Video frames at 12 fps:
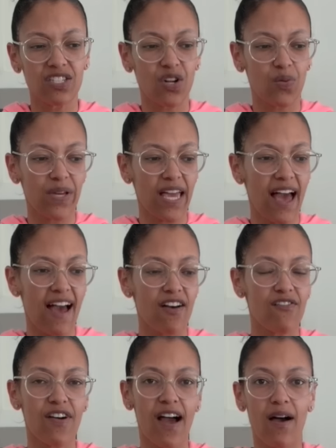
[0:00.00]
You know, we
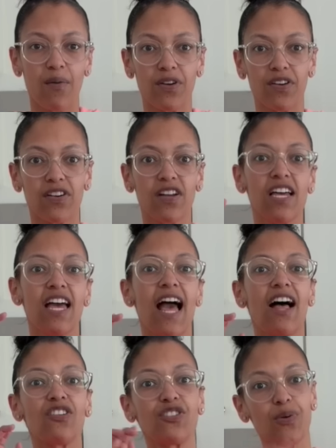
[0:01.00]
have our
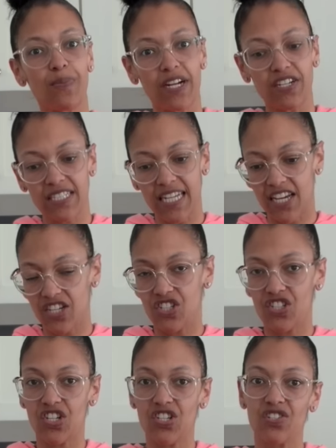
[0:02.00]
elderberry
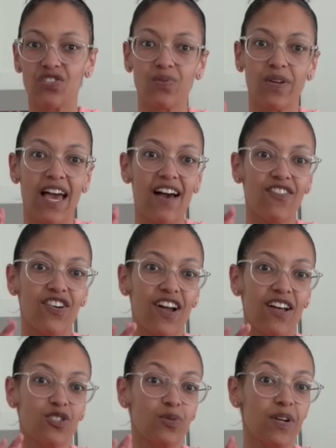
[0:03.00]
tinctures, we have our
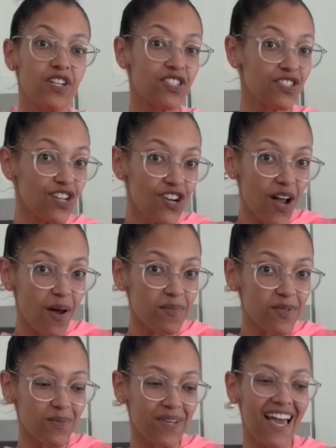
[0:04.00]
elderberry
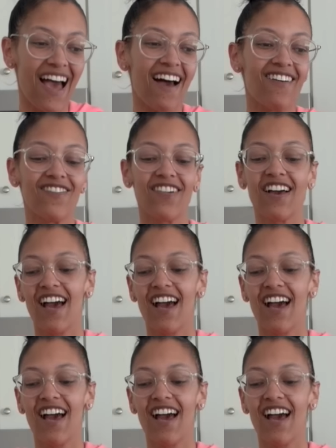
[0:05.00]
syrups, we have